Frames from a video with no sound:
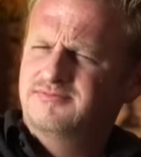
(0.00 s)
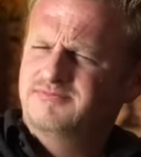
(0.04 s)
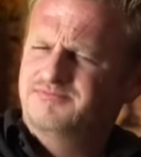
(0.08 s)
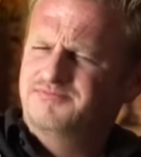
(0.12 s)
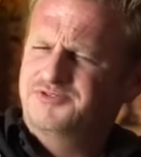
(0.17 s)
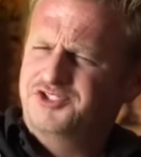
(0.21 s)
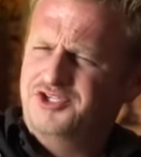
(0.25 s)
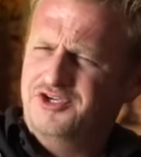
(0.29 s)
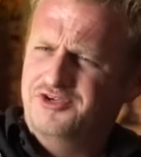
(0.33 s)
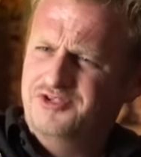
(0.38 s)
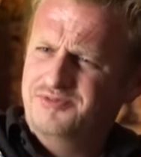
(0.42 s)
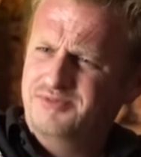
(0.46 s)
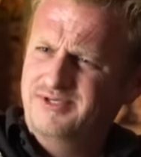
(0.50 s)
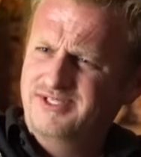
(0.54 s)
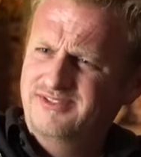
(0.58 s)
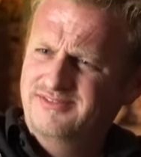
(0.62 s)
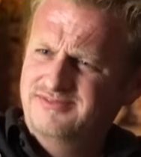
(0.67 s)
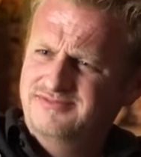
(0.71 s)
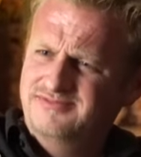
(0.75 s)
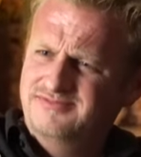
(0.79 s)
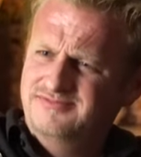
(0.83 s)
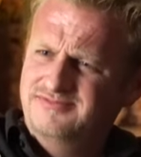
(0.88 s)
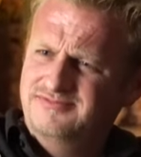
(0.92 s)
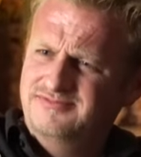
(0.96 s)
Excuse me?
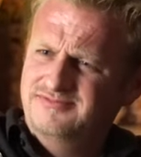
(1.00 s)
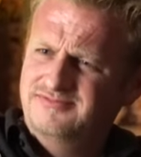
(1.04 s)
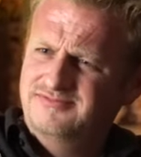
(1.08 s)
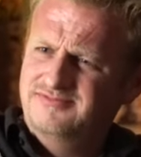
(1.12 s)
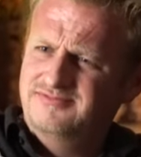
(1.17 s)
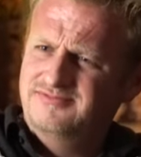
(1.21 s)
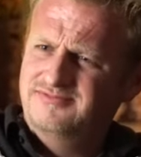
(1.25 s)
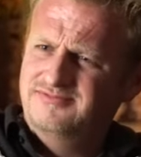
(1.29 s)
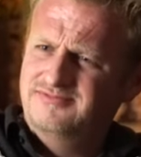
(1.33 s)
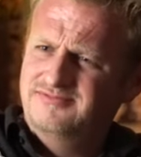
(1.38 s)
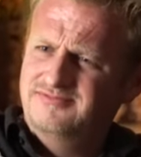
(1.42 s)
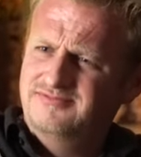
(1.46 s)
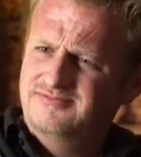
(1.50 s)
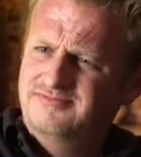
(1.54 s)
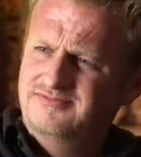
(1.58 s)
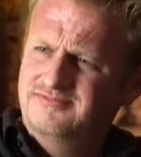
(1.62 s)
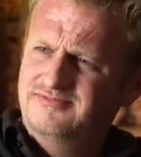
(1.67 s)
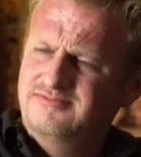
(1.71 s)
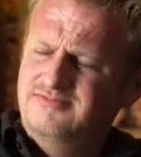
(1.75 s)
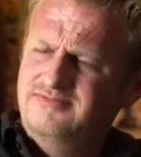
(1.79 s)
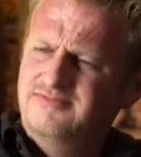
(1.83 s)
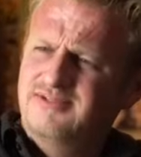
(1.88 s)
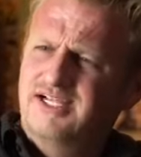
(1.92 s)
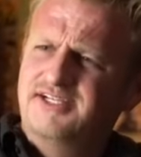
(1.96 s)

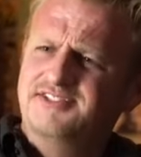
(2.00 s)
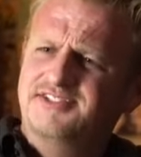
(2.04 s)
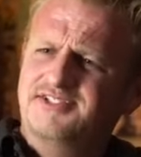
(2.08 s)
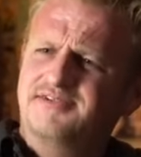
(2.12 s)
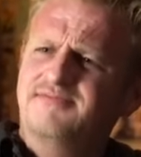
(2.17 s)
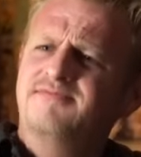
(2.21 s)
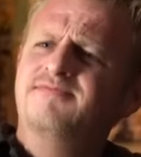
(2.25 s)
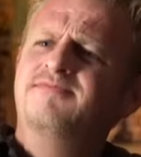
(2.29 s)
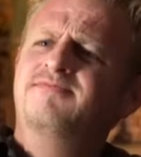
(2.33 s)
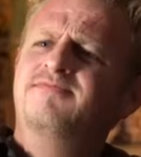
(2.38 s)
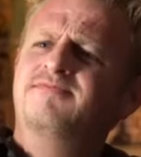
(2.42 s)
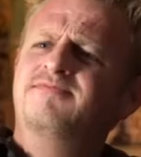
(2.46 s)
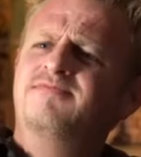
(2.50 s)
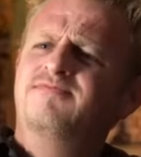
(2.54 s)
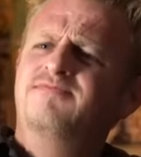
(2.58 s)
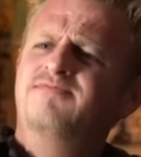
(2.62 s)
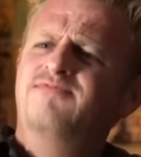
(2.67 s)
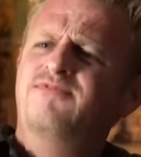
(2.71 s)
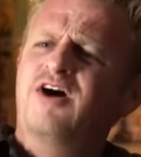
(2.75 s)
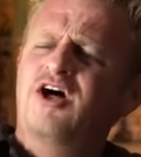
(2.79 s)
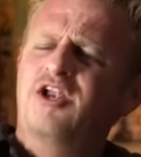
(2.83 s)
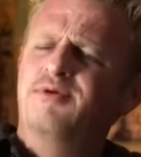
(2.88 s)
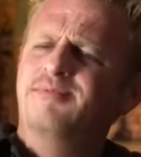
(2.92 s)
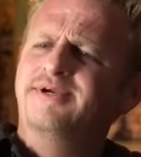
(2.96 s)
I said,
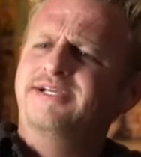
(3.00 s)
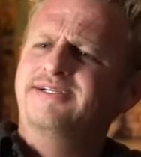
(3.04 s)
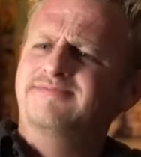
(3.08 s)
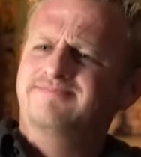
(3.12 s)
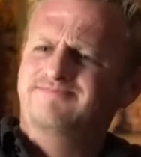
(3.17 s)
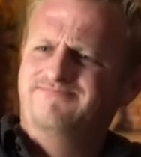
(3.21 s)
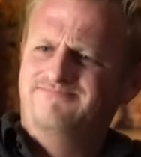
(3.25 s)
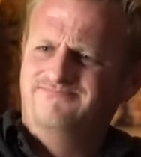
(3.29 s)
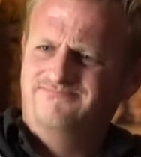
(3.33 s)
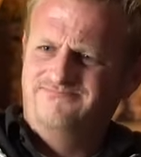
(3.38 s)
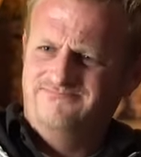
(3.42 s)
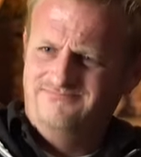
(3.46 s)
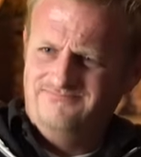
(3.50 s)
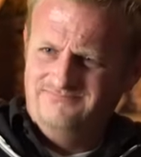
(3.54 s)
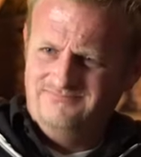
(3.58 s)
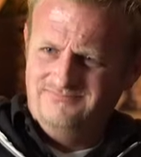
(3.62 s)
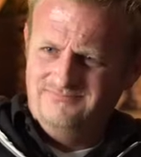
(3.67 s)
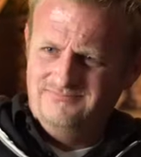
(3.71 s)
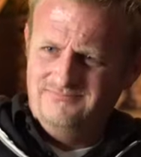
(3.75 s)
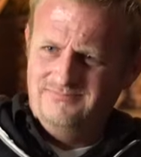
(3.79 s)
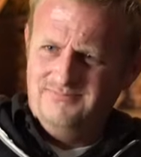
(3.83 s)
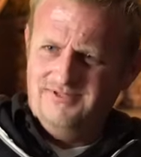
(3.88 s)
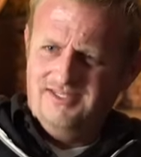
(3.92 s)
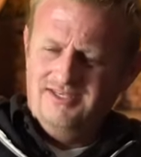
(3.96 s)
follow me.
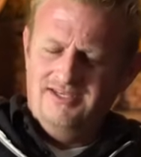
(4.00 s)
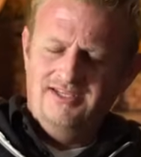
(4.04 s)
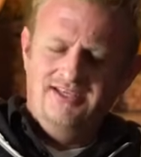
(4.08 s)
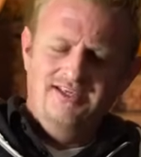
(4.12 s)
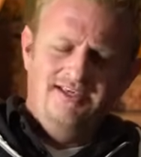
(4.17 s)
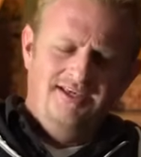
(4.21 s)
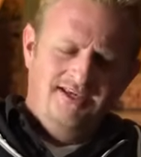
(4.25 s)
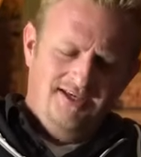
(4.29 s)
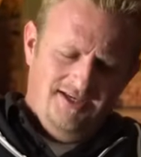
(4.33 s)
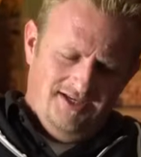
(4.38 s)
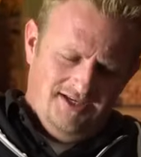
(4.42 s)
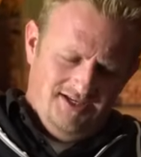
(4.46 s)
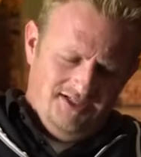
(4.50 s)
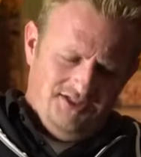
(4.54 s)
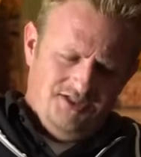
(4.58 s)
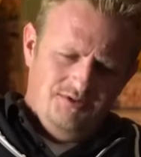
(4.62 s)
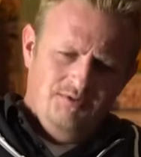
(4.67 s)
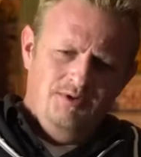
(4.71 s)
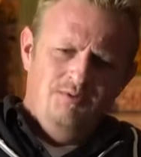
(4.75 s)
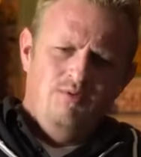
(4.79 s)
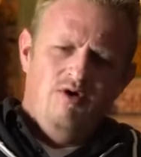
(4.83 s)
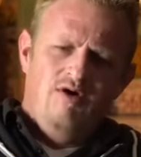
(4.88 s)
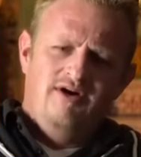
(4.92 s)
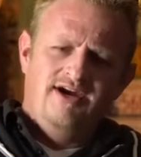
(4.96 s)
So
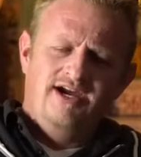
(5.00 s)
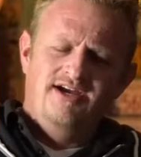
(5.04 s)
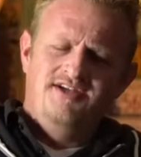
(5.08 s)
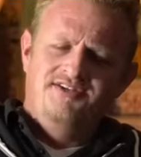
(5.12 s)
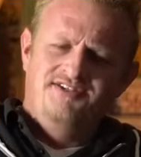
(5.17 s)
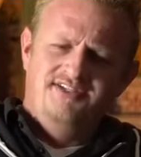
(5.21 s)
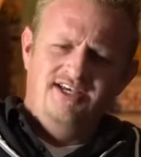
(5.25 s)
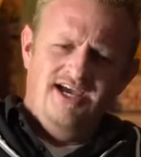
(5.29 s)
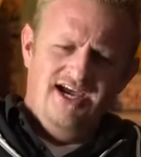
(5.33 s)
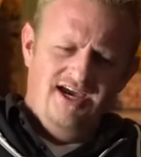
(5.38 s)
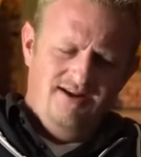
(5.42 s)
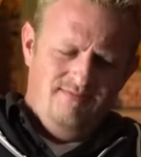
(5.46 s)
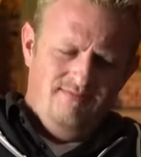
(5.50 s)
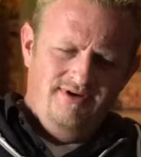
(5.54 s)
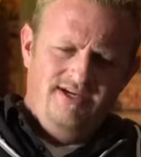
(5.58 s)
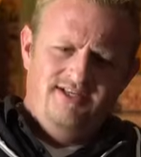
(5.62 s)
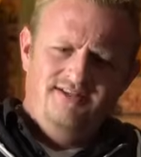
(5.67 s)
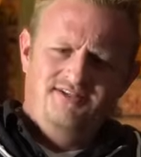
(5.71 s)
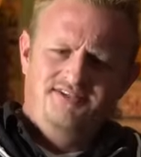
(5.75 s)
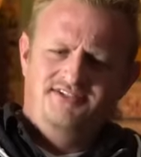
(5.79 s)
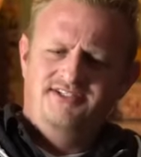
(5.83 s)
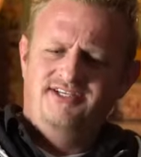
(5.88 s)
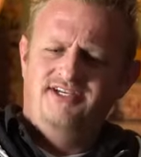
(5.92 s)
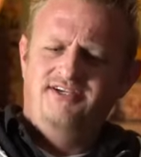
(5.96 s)
we walk outside, me
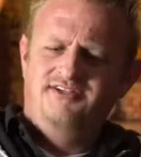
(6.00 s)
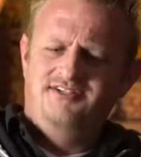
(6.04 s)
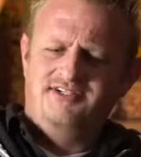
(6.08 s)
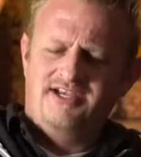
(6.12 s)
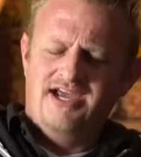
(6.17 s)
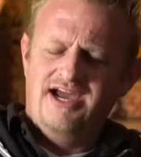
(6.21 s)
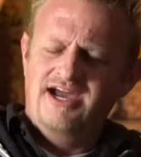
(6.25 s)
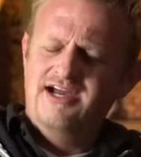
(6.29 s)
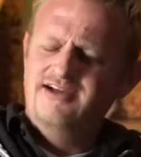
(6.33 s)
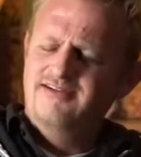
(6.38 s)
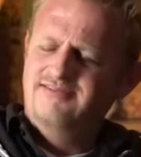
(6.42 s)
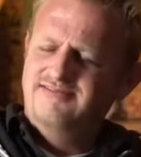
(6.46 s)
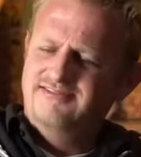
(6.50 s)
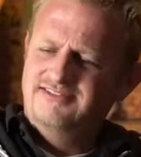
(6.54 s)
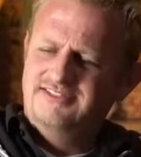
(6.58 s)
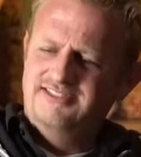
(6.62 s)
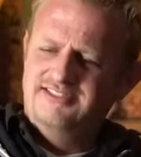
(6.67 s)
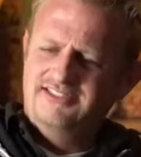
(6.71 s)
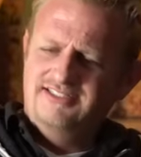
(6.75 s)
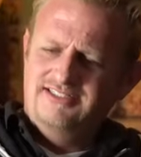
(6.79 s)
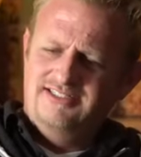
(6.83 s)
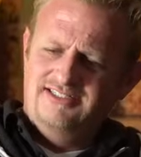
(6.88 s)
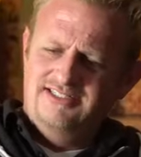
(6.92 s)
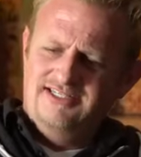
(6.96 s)
and the sales guy,
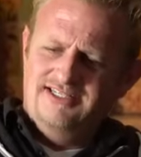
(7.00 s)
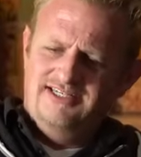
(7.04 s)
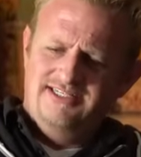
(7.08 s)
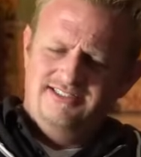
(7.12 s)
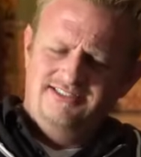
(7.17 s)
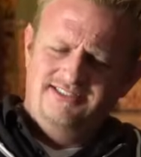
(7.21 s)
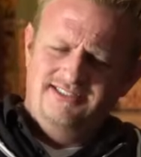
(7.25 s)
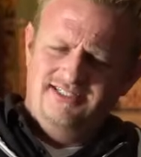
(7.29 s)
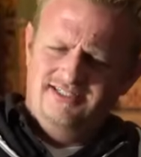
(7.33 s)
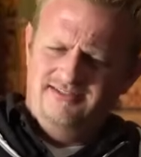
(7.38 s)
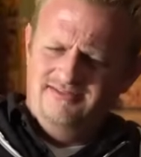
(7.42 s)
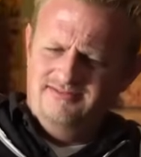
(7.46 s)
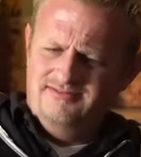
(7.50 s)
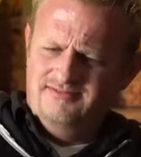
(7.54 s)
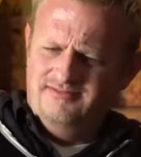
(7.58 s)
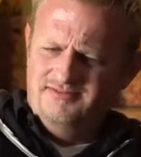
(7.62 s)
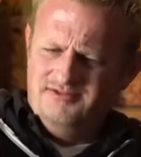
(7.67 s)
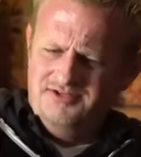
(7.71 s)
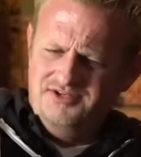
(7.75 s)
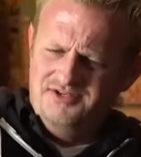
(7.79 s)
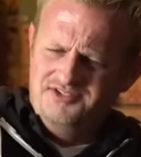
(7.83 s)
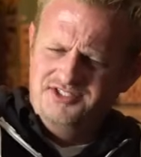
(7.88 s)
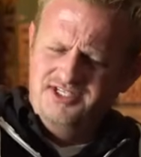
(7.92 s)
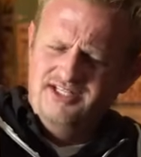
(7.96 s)
and I said,
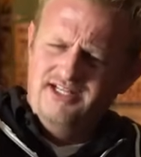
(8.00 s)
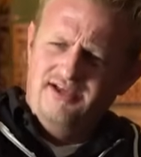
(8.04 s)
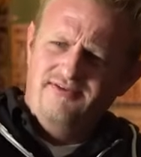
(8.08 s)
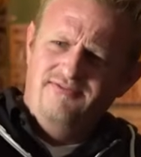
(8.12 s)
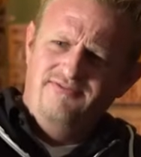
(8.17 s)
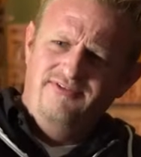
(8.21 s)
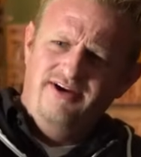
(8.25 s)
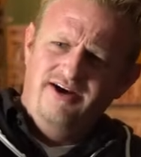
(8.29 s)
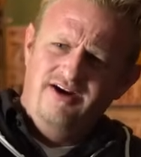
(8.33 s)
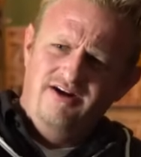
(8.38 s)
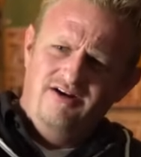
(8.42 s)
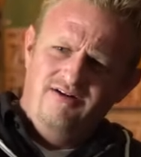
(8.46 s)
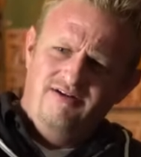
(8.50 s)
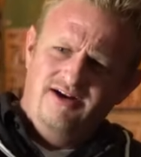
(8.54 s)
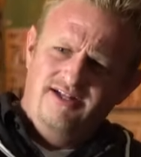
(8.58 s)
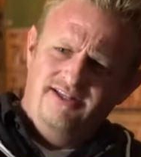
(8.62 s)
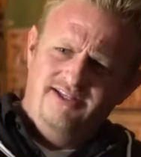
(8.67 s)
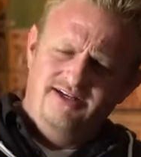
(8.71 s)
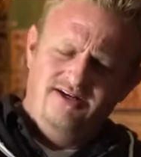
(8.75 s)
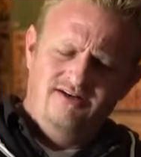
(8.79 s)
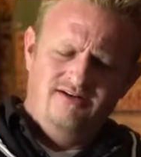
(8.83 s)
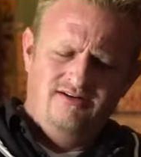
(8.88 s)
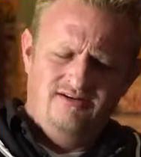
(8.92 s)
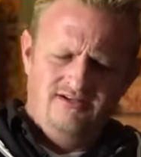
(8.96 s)
you see that fairing right
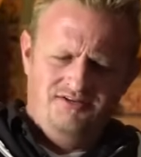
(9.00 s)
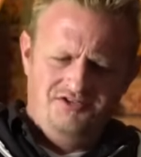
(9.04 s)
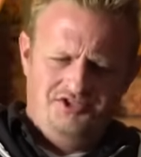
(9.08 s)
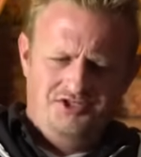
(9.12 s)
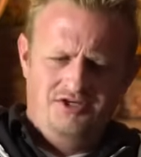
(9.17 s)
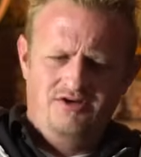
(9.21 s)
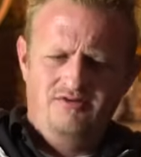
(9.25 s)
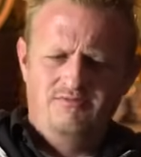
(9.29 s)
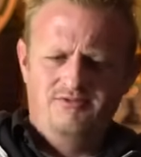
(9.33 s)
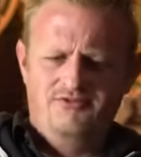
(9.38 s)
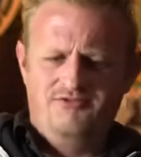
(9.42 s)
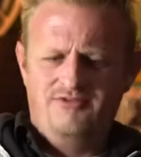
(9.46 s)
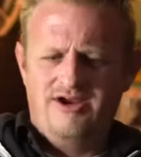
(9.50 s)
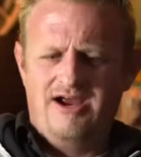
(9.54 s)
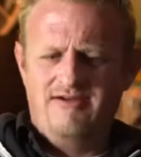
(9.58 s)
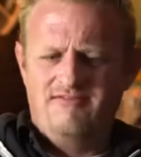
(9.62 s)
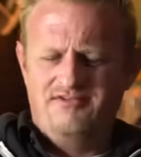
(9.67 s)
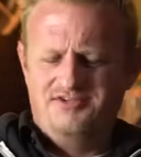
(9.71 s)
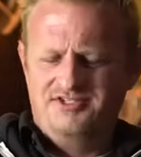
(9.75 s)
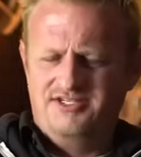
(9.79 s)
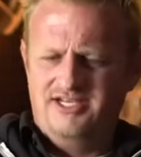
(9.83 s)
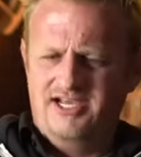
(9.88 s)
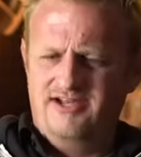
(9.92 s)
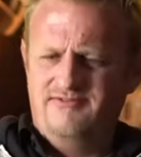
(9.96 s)
there? And I showed him the
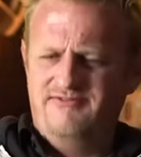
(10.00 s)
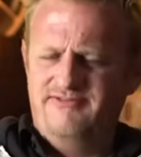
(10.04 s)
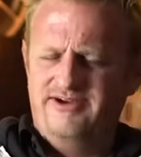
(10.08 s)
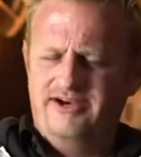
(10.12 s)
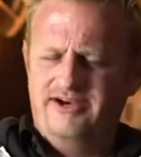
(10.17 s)
driver's side